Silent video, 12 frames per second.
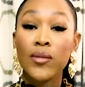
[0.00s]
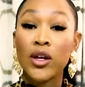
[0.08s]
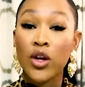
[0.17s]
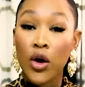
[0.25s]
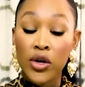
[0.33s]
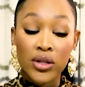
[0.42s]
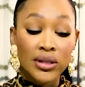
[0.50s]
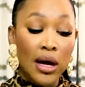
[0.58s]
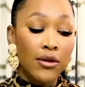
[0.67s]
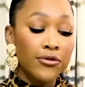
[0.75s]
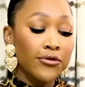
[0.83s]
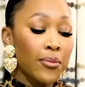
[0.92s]
Know
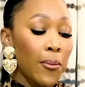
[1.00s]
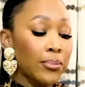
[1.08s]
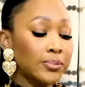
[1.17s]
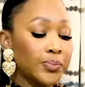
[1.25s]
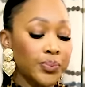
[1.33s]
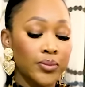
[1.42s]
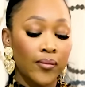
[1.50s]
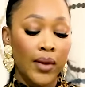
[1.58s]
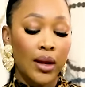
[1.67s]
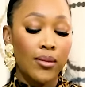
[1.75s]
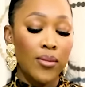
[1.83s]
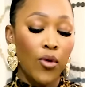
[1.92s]
yourself.
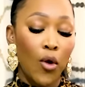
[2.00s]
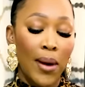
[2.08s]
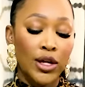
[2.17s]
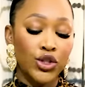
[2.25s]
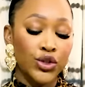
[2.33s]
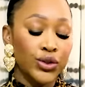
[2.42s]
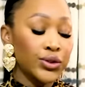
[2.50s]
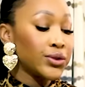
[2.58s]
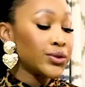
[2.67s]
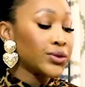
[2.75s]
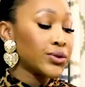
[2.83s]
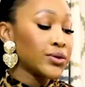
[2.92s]
Let me pour my
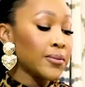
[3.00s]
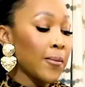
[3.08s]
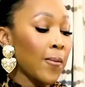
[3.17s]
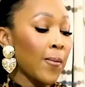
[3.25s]
juice.